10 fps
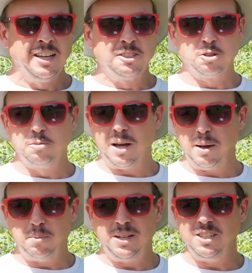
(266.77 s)
So in my
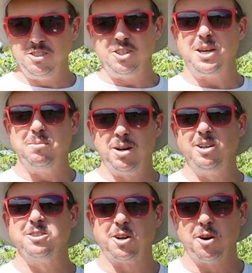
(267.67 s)
opinion,
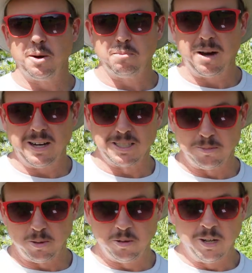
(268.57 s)
GMOs are
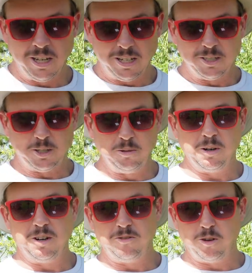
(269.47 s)
impossible to
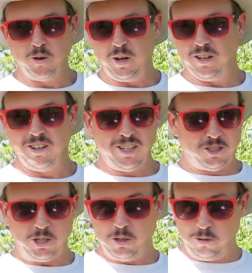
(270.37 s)
avoid
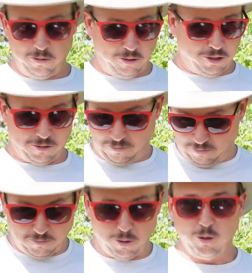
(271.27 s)
unless you just
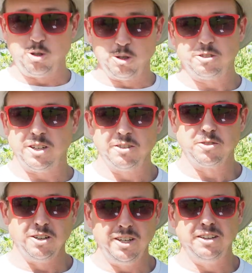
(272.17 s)
force yourself
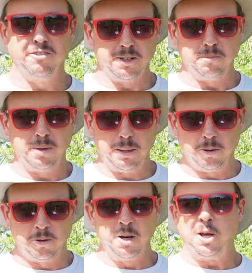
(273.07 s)
to live in a
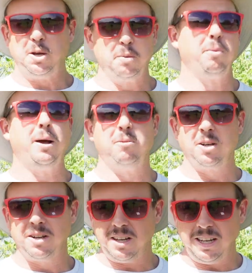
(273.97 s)
bubble. You're probably
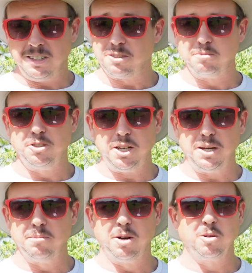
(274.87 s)
going to eat some
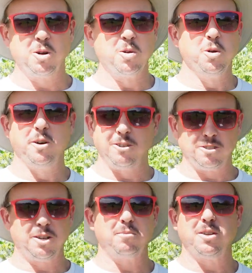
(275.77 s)
GMO corn or
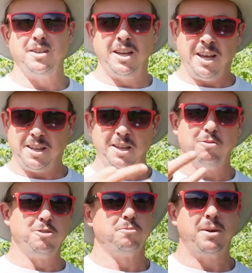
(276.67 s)
something that
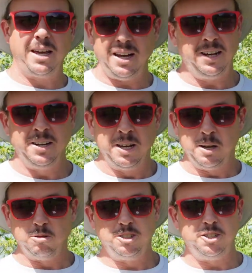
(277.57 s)
was made
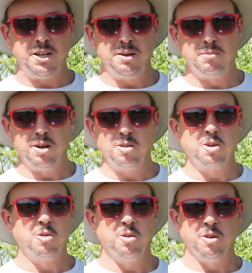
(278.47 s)
with GMO
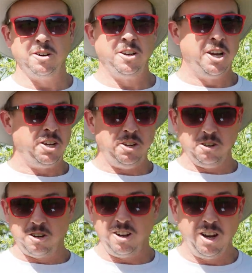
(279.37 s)
corn.
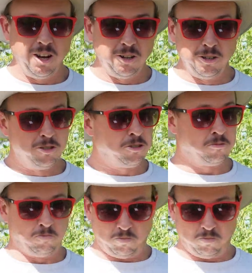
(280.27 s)
Your clothes,